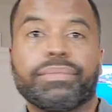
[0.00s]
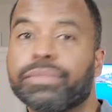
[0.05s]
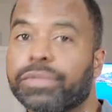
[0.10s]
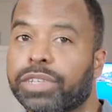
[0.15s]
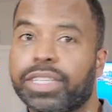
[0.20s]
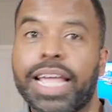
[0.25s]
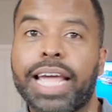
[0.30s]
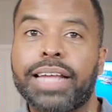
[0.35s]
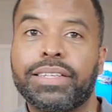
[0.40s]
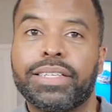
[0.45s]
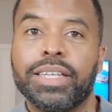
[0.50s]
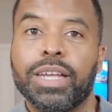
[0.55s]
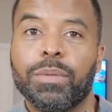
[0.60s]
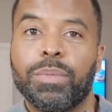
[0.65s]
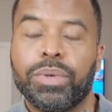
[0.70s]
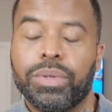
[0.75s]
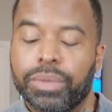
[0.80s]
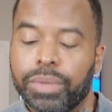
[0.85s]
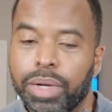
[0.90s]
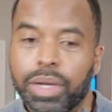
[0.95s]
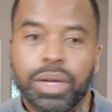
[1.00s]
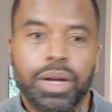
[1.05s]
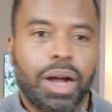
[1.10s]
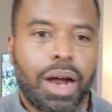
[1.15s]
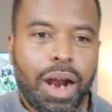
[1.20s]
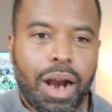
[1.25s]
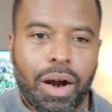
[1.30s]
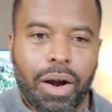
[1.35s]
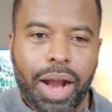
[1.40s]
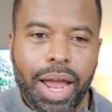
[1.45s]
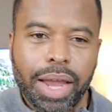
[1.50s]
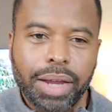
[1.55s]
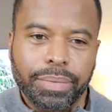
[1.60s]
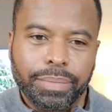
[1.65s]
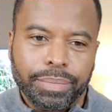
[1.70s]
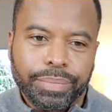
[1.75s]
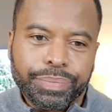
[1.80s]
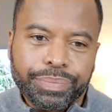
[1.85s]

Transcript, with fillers: it's that simple all right